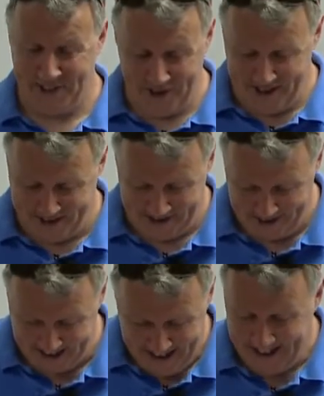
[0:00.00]

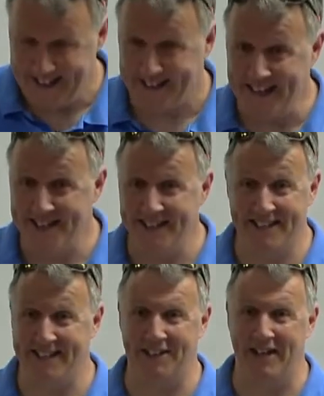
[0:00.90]
Seriously, it's easy to
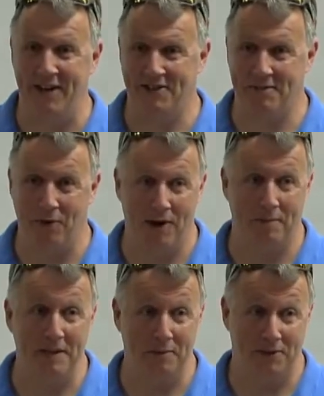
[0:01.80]
tell how
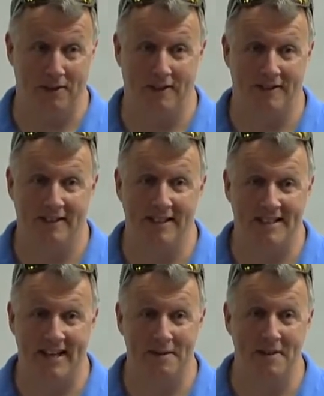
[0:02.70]
smart people are in
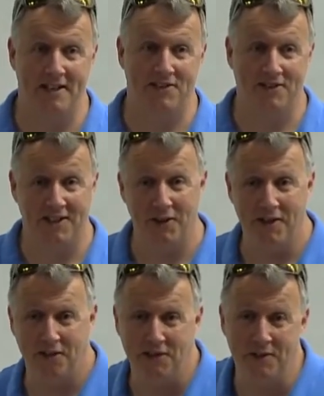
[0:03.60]
10 minutes. You know,
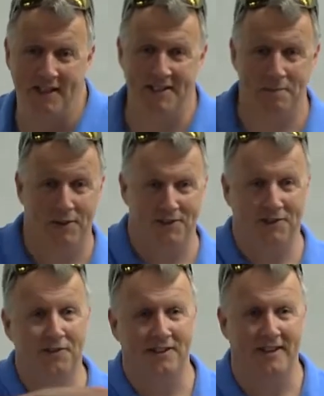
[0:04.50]
hit a few tennis balls
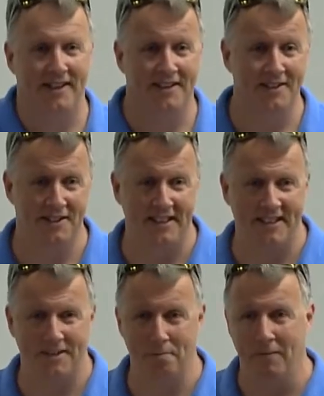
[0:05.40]
over the net, and do they
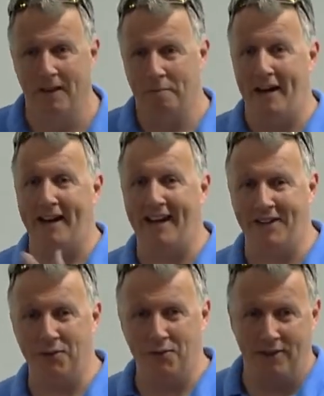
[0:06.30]
hit them back
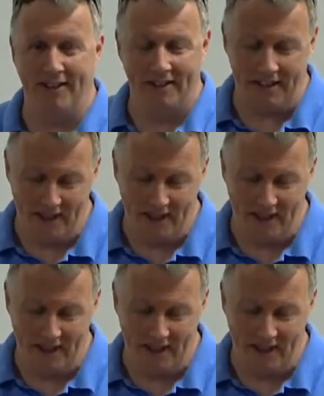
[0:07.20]
at you or into the